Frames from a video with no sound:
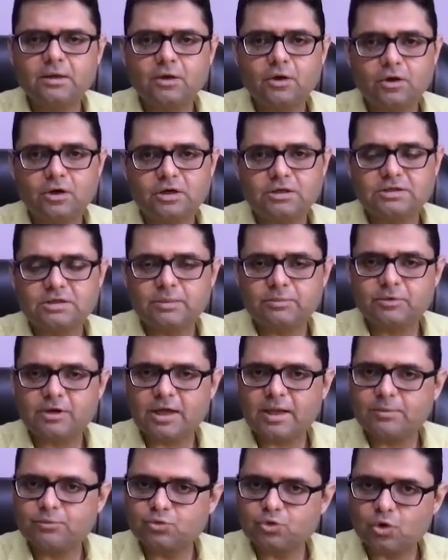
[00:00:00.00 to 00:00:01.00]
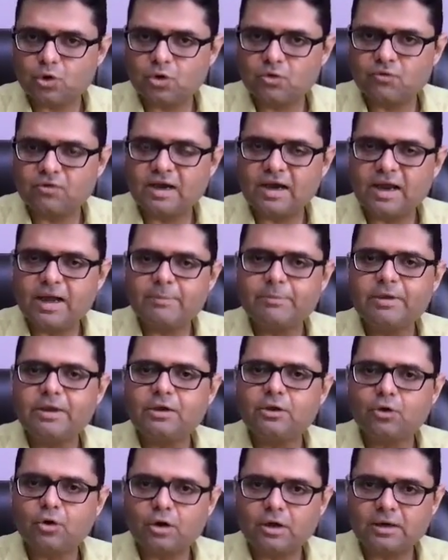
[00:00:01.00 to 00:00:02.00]
or sometimes
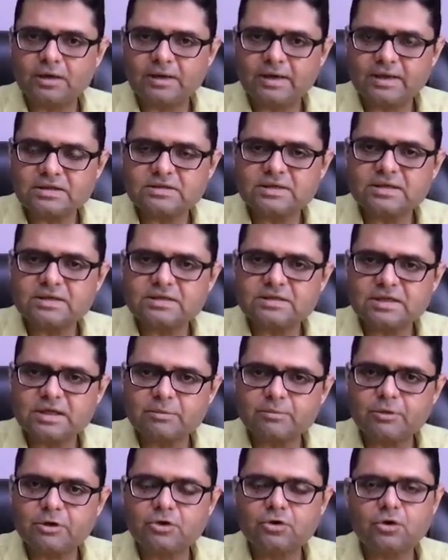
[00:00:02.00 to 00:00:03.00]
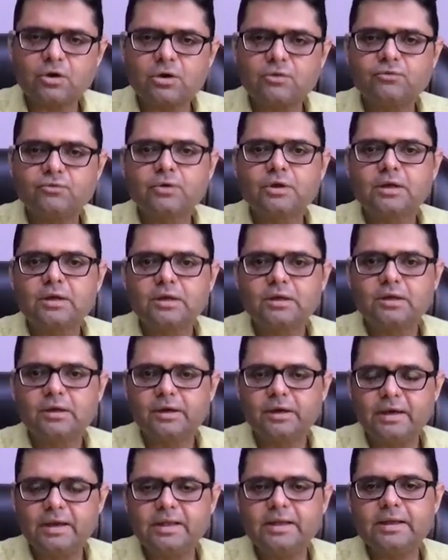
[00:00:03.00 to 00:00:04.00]
overlapping or a nested segment of
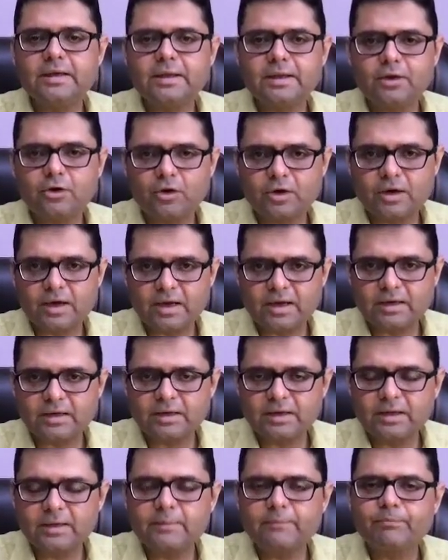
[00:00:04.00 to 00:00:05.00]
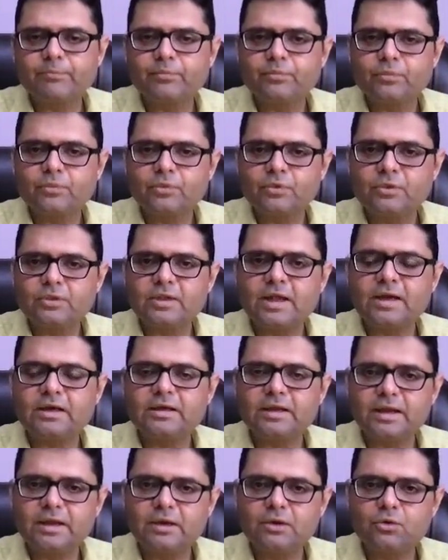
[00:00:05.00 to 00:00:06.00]
DNA or RNA that
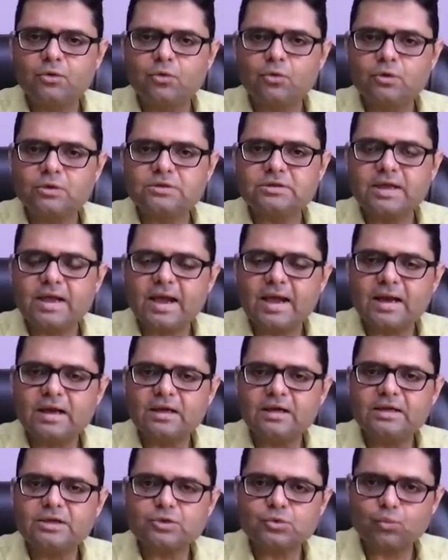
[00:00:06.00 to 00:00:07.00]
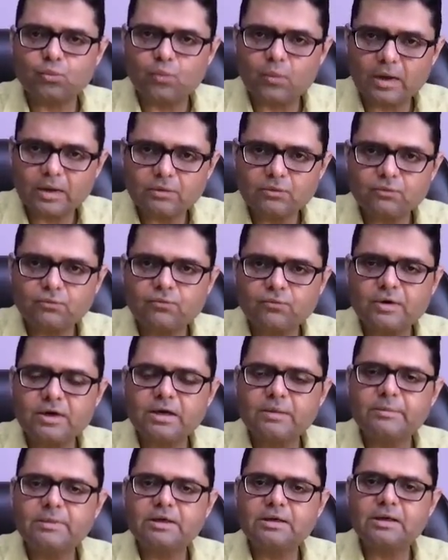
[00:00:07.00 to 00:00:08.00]
encodes at least one
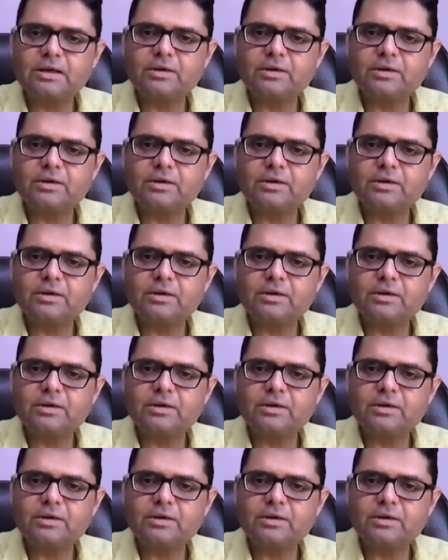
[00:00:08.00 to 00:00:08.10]
fundamental